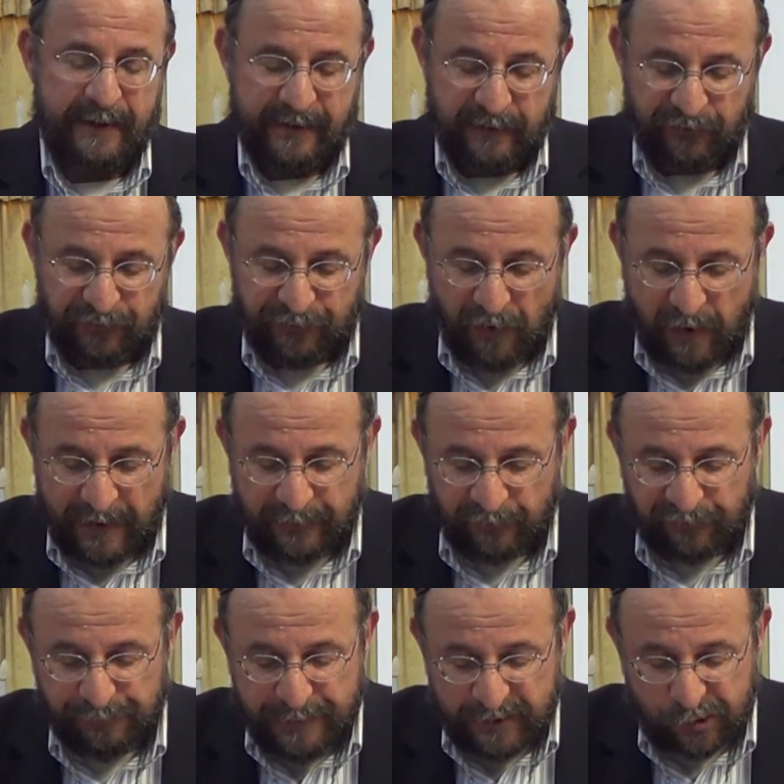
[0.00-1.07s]
his
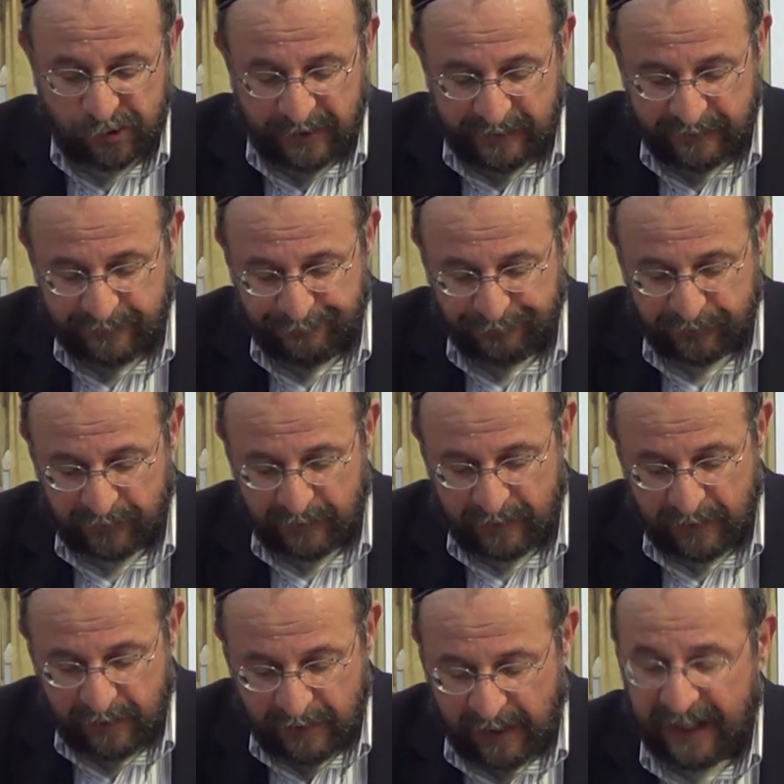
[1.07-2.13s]
father's mission.
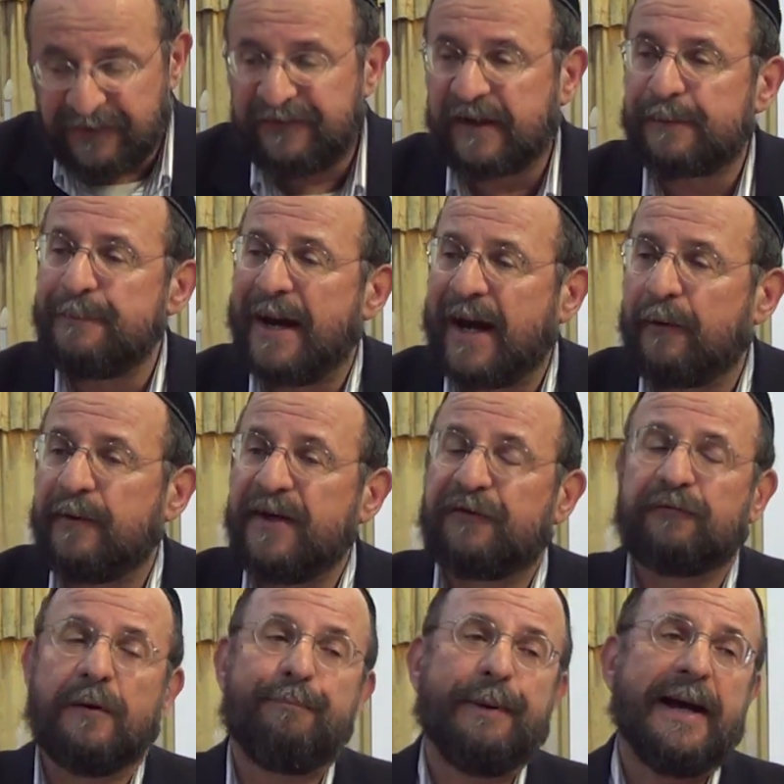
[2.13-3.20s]
Isaac
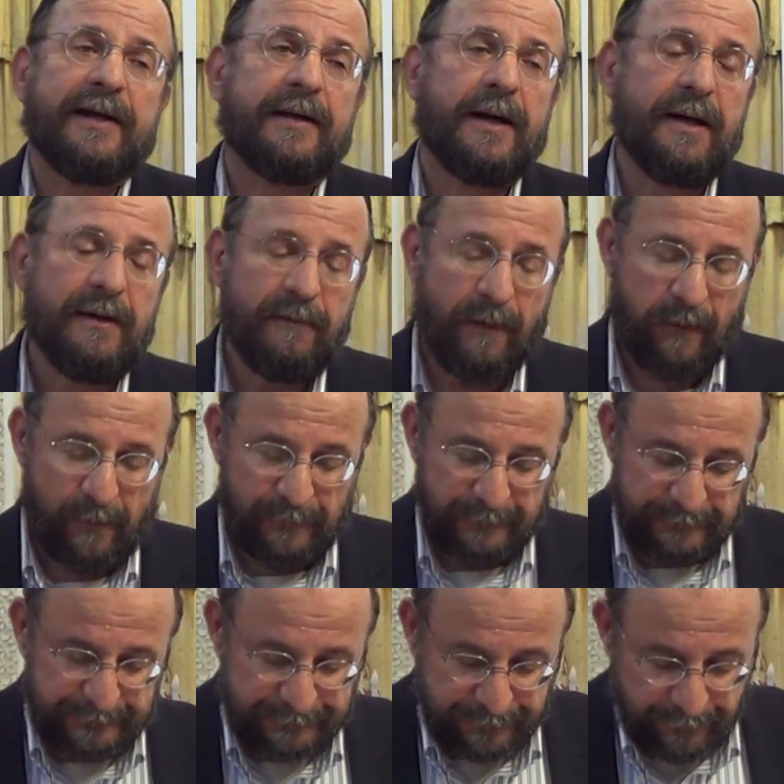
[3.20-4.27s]
marries Rebekah,
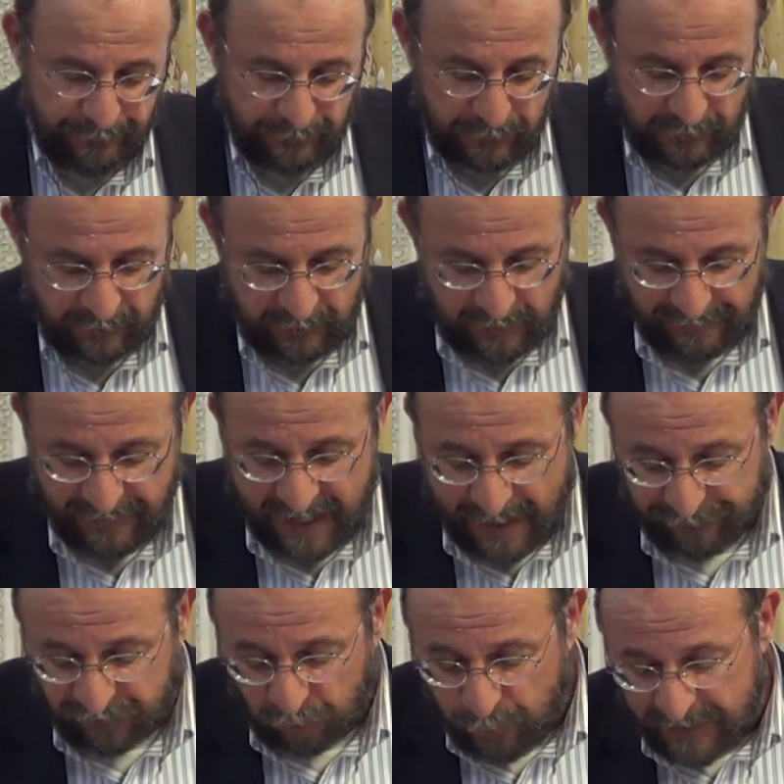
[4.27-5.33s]
and they
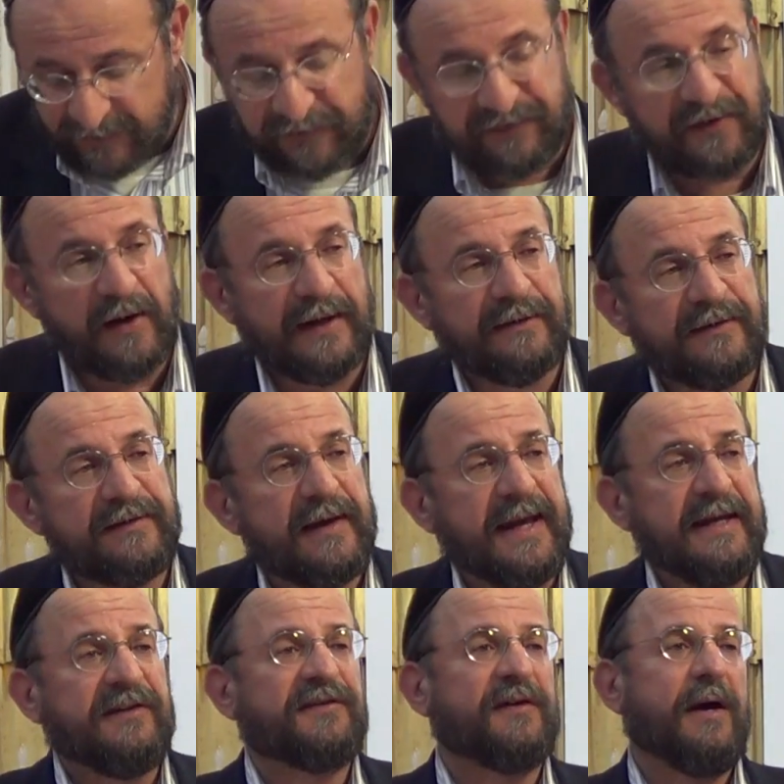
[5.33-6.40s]
have twin sons,
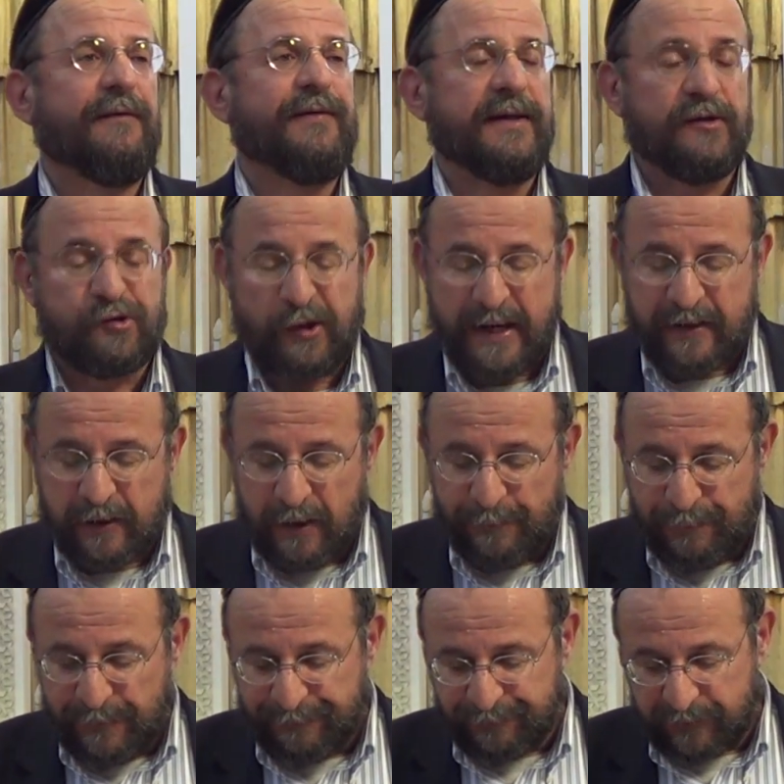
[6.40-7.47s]
Esau and
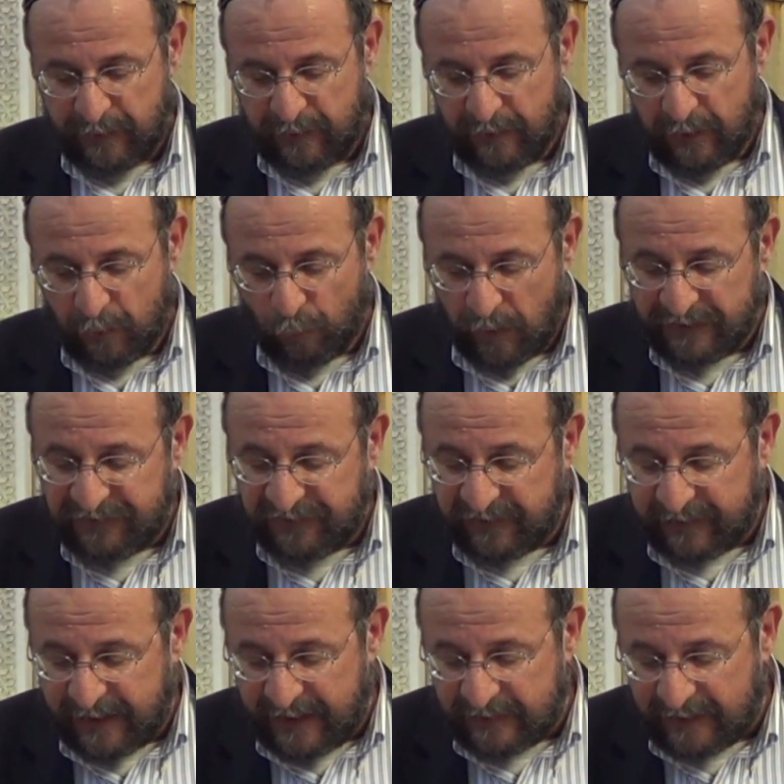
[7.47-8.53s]
Jacob. Once
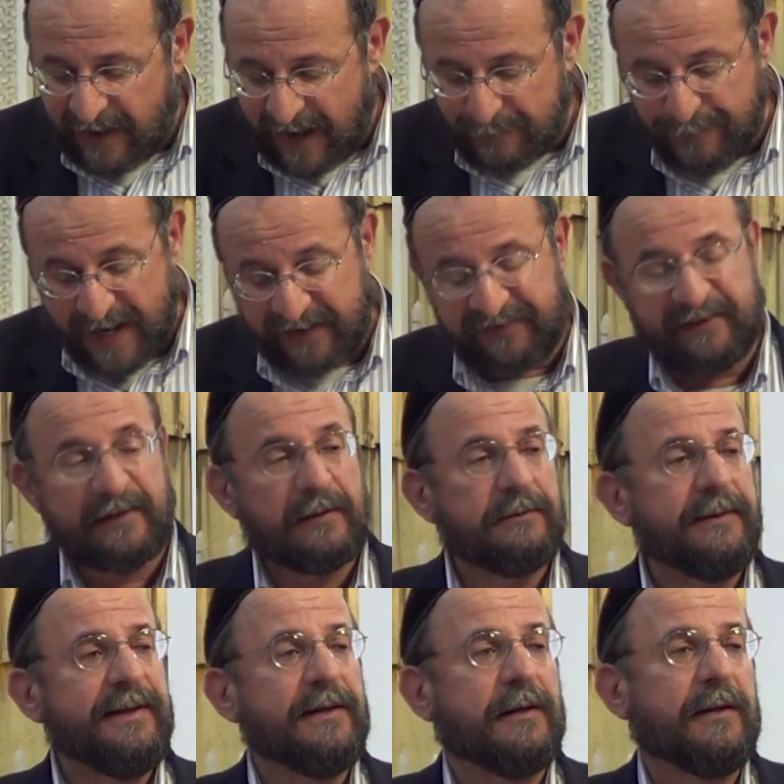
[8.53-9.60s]
again, God makes it
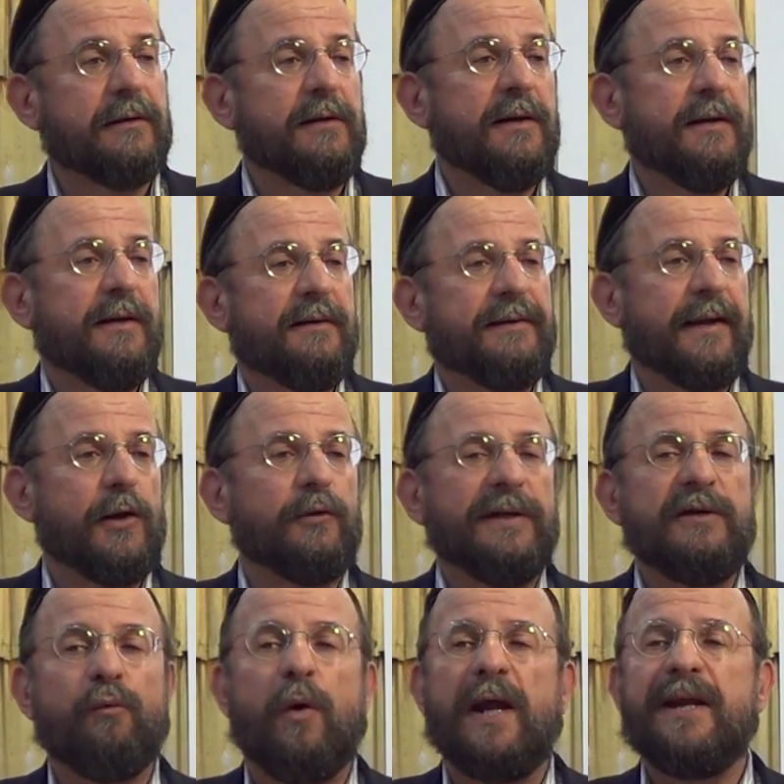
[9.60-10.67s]
clear that
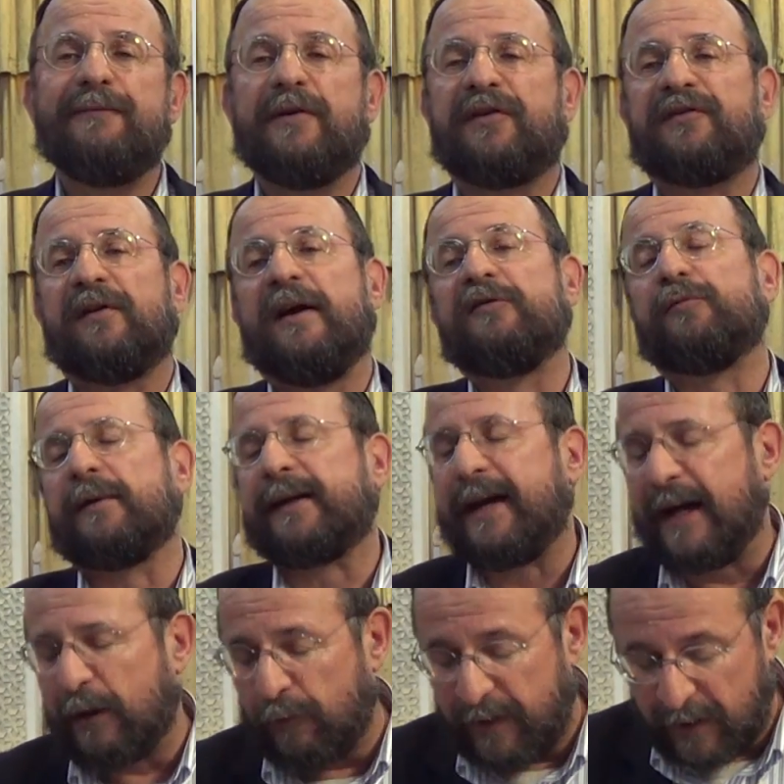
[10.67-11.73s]
only one of the sons would
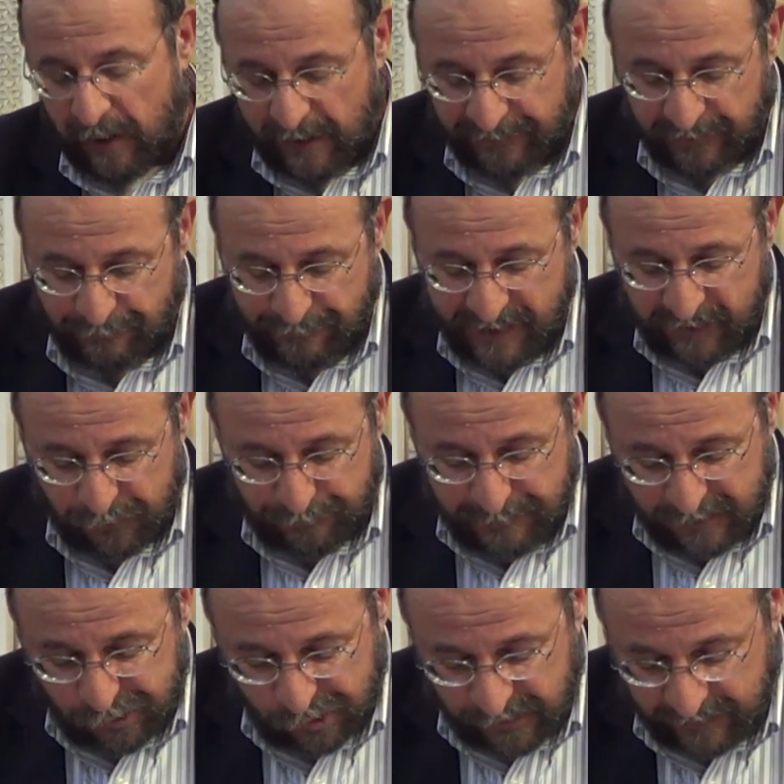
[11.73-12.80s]
carry on the
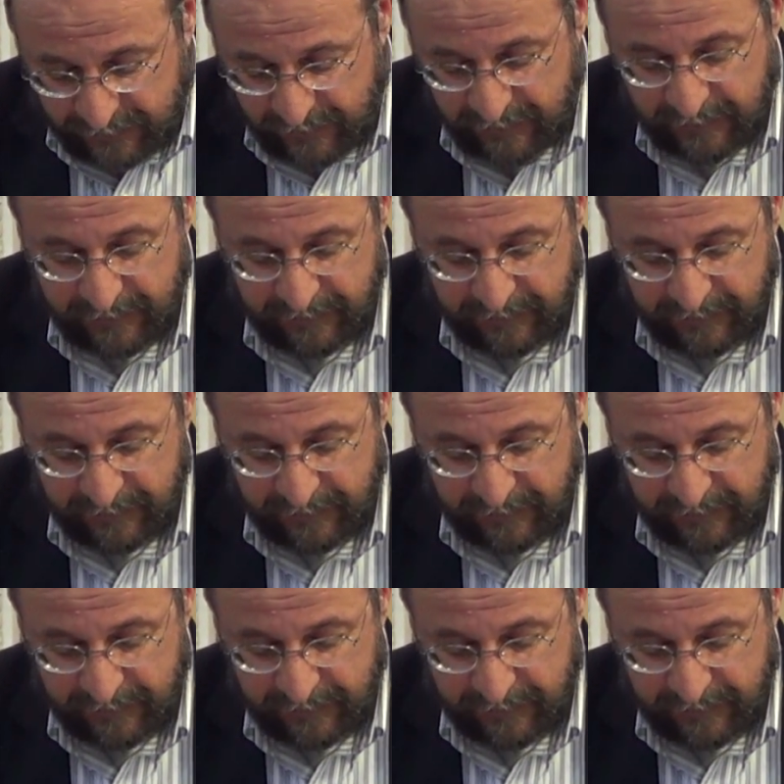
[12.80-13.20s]
mission